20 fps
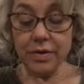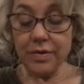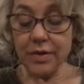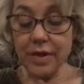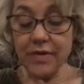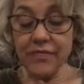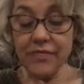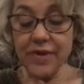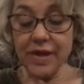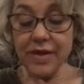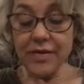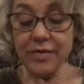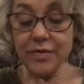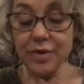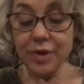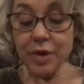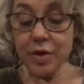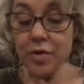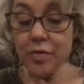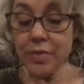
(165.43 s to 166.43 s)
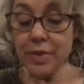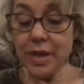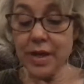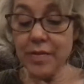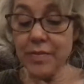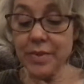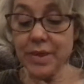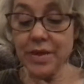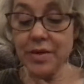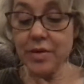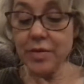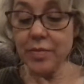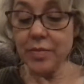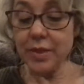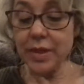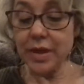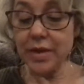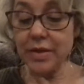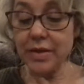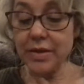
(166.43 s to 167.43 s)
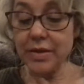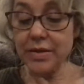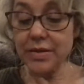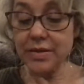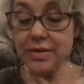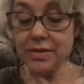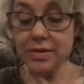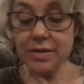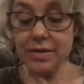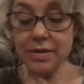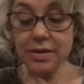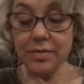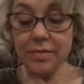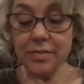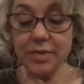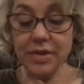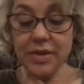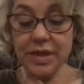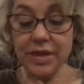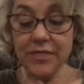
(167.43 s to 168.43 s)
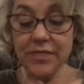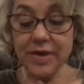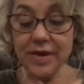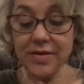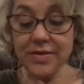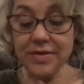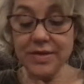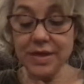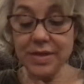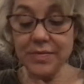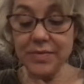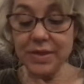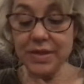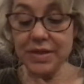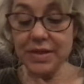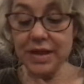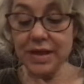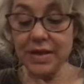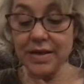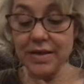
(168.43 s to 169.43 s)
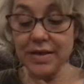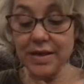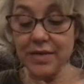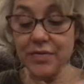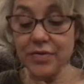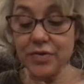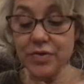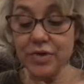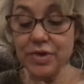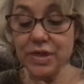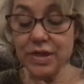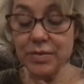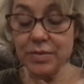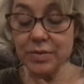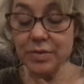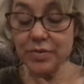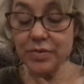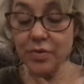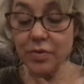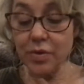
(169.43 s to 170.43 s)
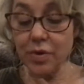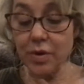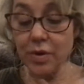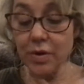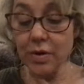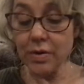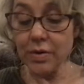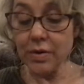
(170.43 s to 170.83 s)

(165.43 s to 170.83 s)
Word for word: They found no palmetto berries, but they found something they had never seen before.